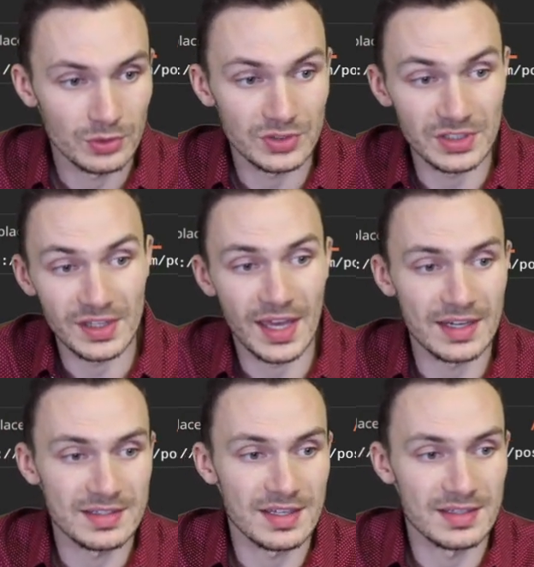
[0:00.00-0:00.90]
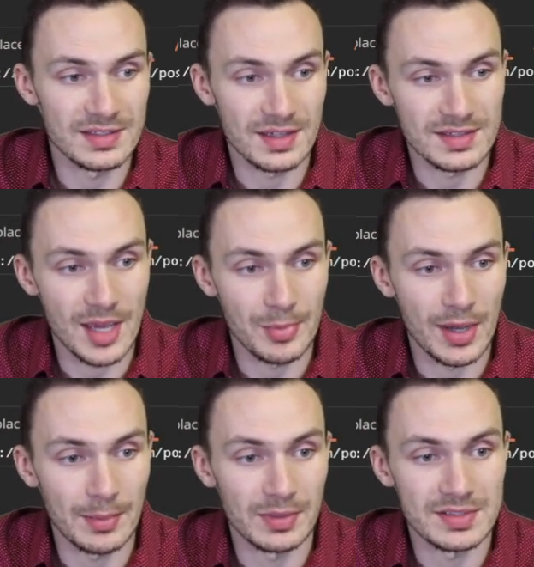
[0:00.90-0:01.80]
you'll see that it says
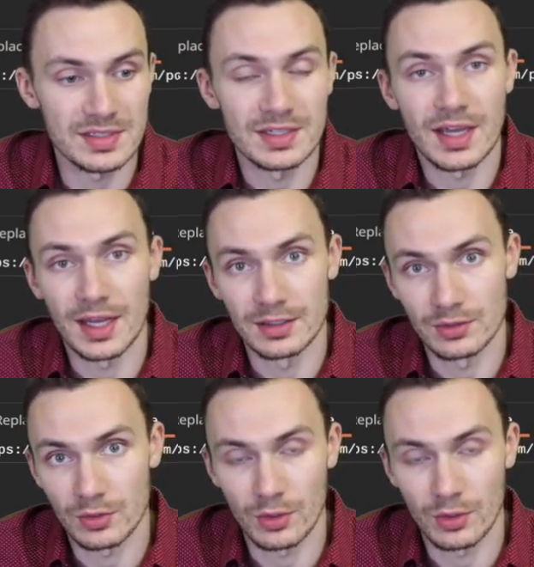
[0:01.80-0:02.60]
example app listening on